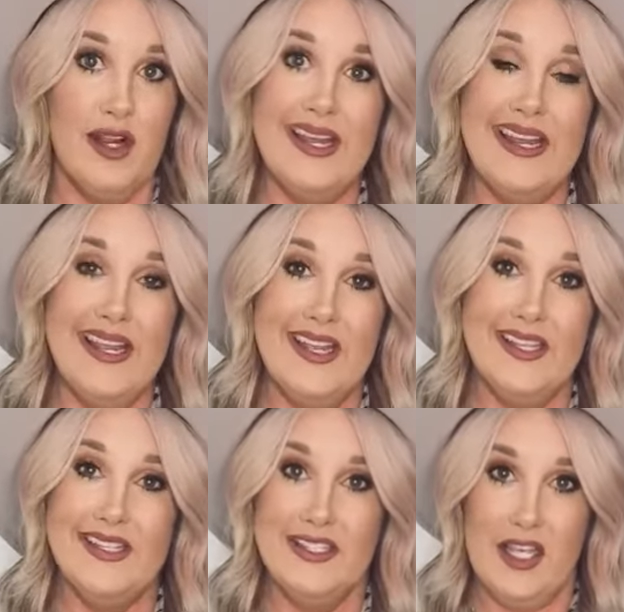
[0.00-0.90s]
It
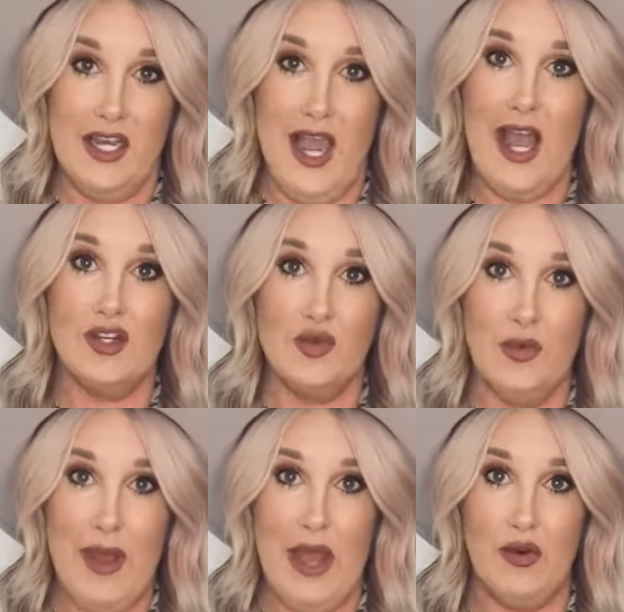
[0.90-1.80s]
is an actual
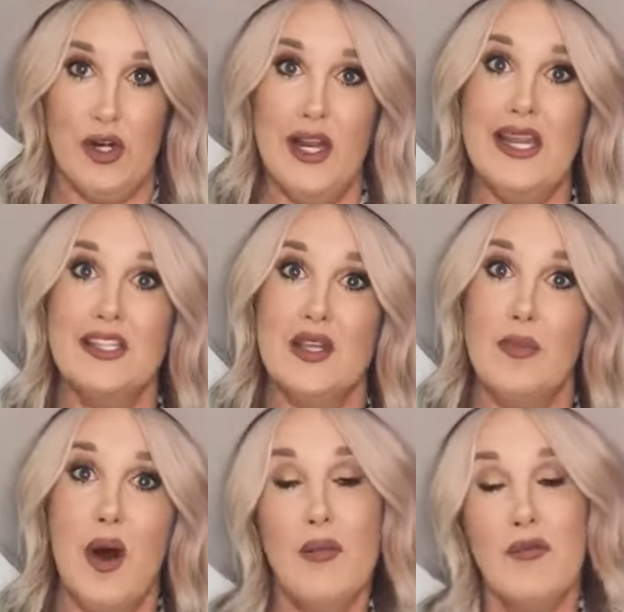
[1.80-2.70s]
powder and it's a
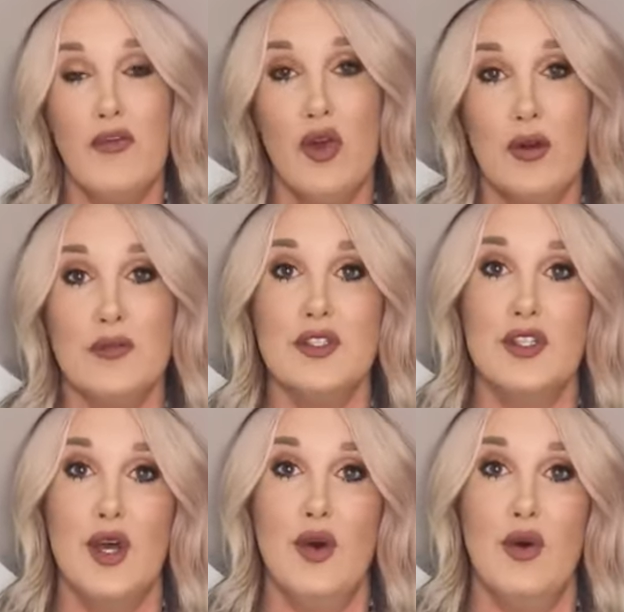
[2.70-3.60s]
pump form.
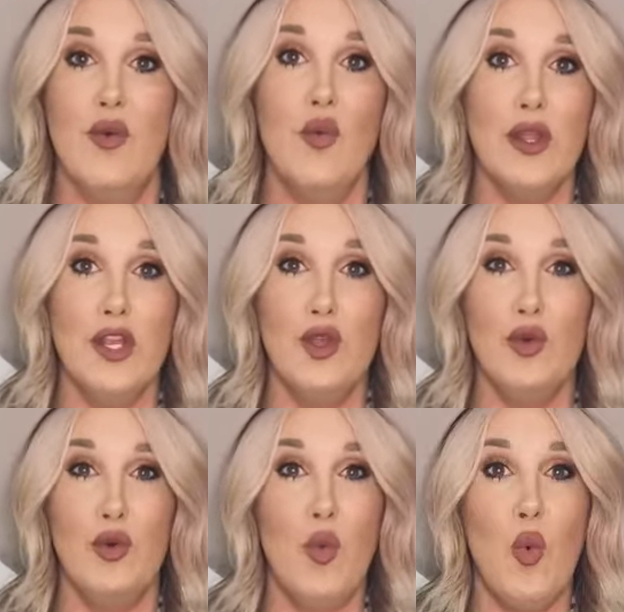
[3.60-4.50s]
So when you
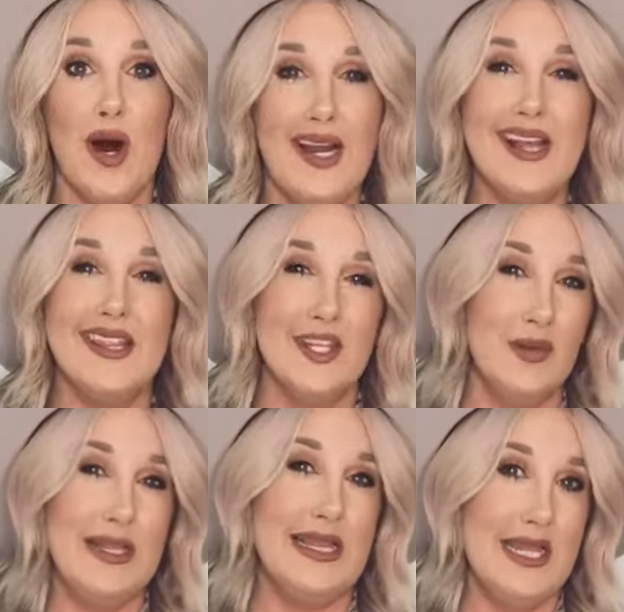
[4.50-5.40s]
want a little
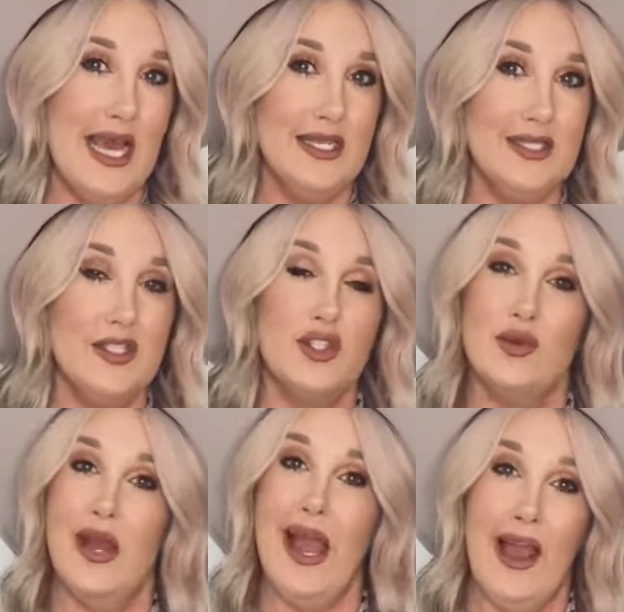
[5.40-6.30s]
bit less, do a
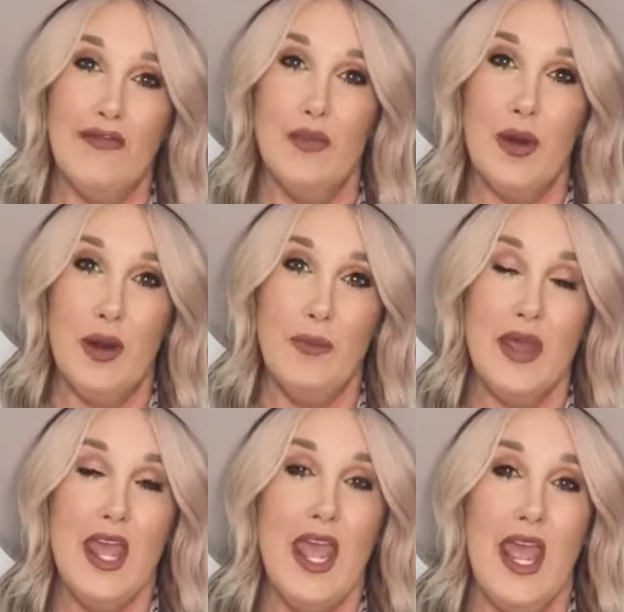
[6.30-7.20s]
half a pump
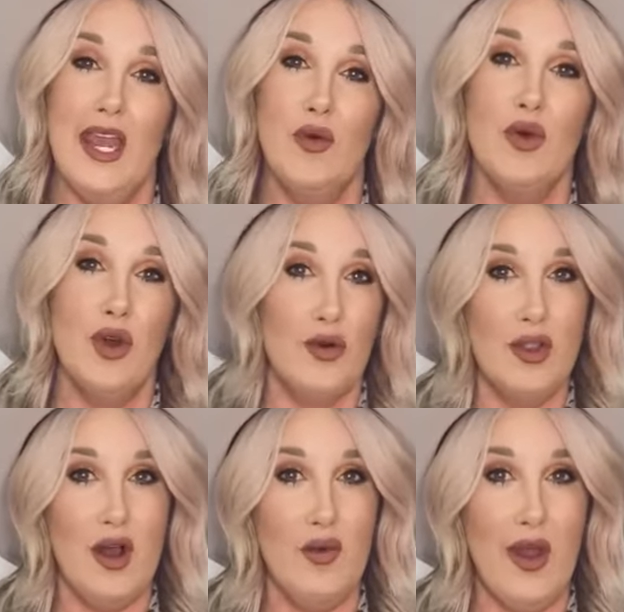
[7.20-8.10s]
and it will go a
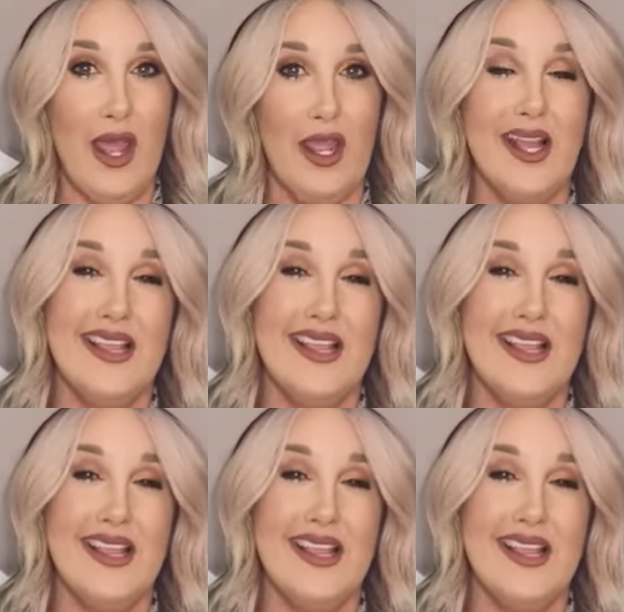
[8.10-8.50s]
long way.